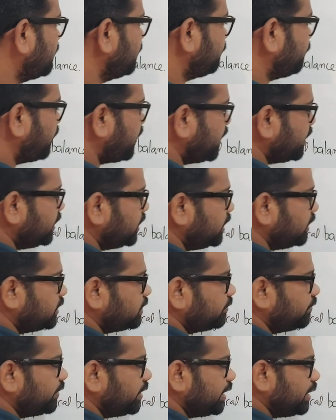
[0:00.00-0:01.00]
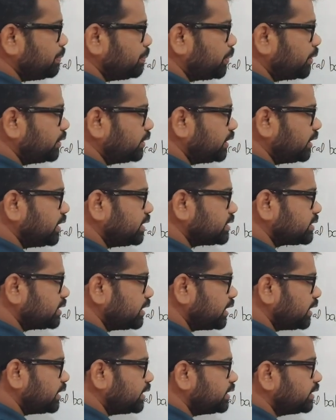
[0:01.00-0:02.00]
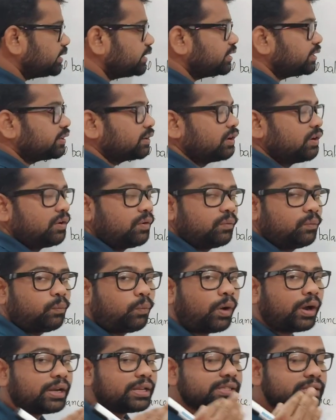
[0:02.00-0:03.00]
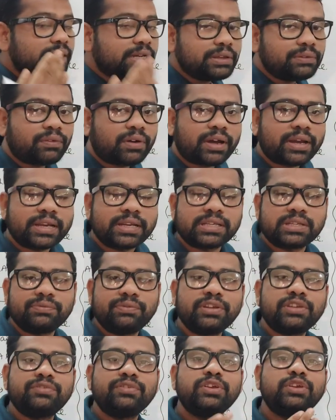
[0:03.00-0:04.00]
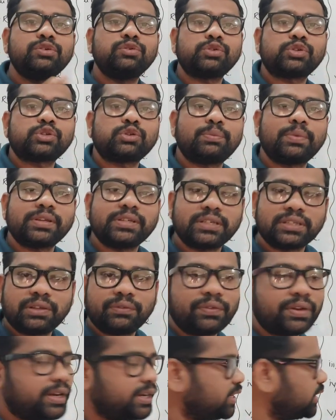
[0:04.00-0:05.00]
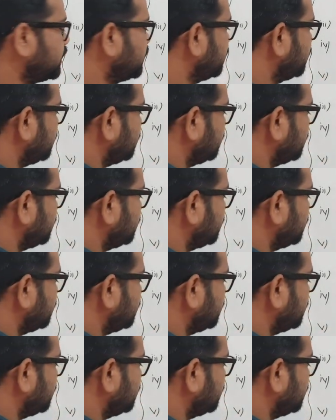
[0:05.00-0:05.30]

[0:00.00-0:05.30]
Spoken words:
And finally, the very important thing is that here, what is the device which we use to measure the weight?